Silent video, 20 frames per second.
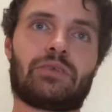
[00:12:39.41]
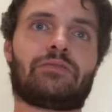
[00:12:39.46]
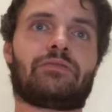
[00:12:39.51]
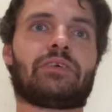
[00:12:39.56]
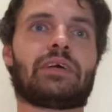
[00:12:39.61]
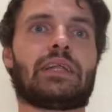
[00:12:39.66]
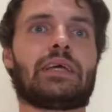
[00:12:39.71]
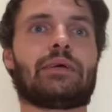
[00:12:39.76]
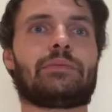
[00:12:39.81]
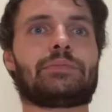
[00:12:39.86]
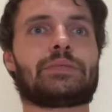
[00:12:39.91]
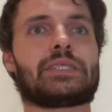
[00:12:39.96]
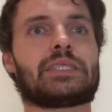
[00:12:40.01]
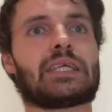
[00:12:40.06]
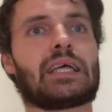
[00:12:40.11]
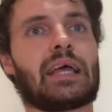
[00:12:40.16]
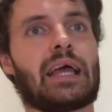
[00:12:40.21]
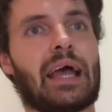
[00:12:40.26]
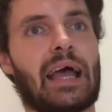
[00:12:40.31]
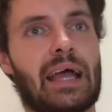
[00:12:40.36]
Phillips
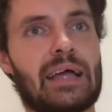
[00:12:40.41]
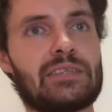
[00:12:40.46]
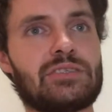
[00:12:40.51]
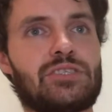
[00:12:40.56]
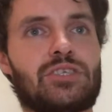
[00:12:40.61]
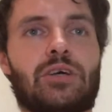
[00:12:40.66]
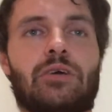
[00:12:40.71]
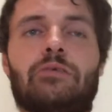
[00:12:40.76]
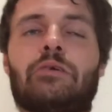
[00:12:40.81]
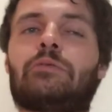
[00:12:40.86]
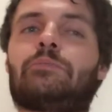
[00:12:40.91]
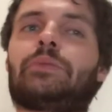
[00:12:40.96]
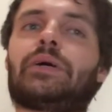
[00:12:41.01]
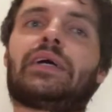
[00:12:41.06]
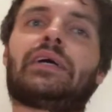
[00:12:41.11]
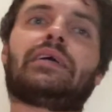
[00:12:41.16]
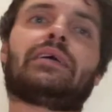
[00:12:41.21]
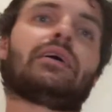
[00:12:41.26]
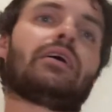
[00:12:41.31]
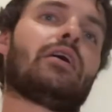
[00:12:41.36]
and Joe
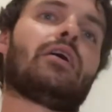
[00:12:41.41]
O'B.